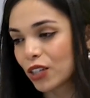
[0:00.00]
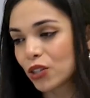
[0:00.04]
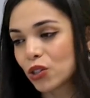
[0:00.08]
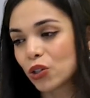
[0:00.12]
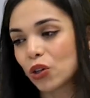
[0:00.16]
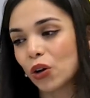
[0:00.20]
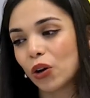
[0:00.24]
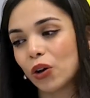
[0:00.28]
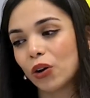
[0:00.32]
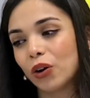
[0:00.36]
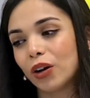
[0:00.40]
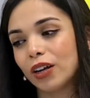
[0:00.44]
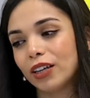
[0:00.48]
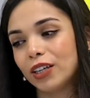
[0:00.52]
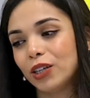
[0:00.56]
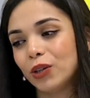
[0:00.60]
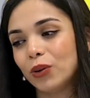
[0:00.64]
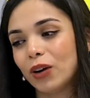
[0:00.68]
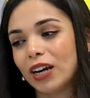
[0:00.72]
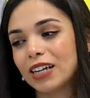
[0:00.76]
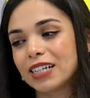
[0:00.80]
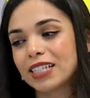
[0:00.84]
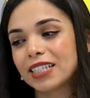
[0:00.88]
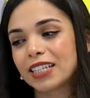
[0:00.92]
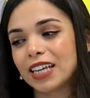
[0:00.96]
So
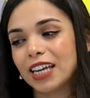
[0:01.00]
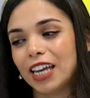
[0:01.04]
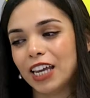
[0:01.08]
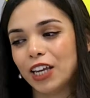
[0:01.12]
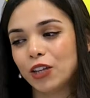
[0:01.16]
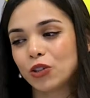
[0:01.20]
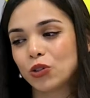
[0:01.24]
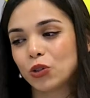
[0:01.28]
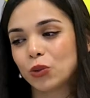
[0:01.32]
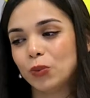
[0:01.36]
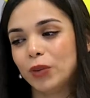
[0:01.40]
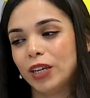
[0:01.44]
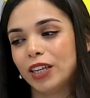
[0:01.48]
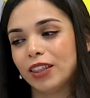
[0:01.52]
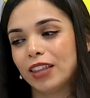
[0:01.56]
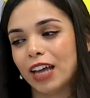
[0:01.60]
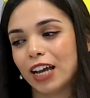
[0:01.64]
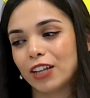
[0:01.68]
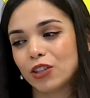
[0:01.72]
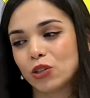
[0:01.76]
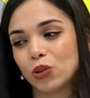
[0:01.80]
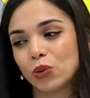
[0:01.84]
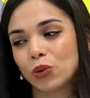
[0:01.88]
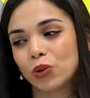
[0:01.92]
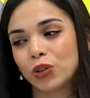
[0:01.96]
you are saying to me
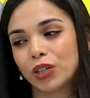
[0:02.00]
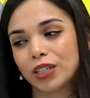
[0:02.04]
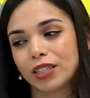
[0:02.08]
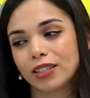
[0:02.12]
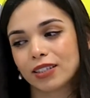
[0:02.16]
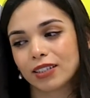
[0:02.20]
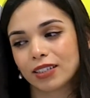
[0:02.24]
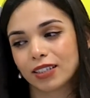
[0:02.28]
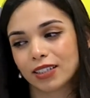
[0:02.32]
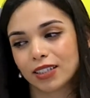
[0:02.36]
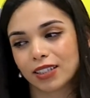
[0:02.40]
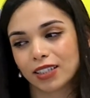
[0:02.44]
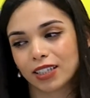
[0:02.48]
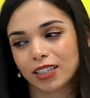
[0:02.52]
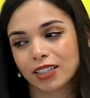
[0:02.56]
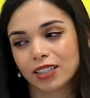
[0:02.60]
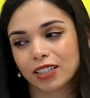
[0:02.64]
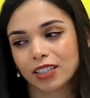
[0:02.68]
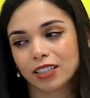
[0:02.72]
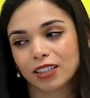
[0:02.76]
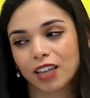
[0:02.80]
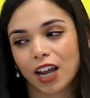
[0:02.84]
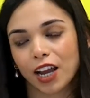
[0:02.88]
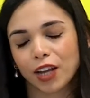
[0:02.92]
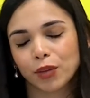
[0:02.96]
that you got
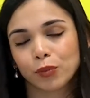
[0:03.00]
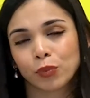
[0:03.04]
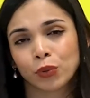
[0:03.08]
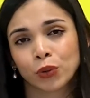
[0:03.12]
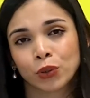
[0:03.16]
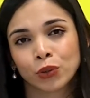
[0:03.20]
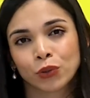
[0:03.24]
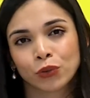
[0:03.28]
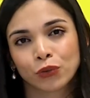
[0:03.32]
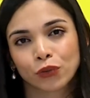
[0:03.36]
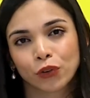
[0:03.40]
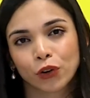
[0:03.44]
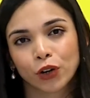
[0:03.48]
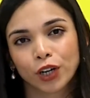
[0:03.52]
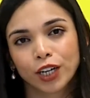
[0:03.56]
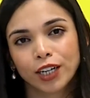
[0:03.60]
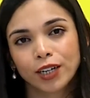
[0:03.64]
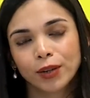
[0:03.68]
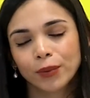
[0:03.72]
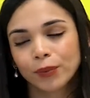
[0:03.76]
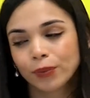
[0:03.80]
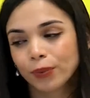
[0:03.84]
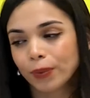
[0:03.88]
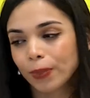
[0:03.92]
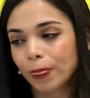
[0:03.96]

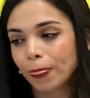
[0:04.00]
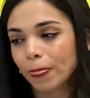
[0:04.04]
69.4.